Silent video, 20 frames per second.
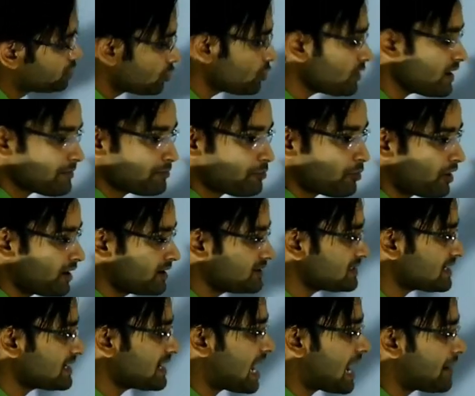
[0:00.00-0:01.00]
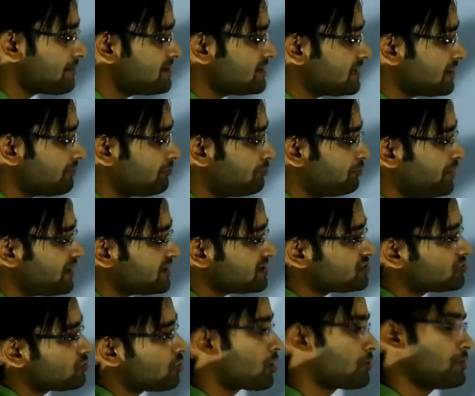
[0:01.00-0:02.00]
through a point and having a
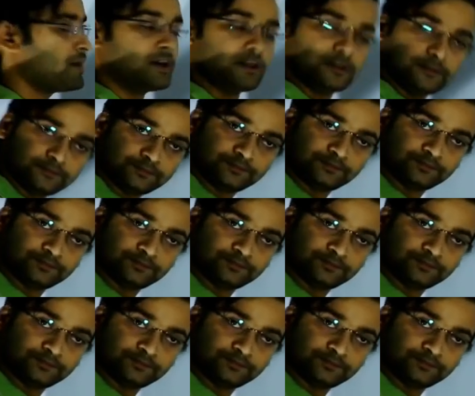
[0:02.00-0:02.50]
fixed normal.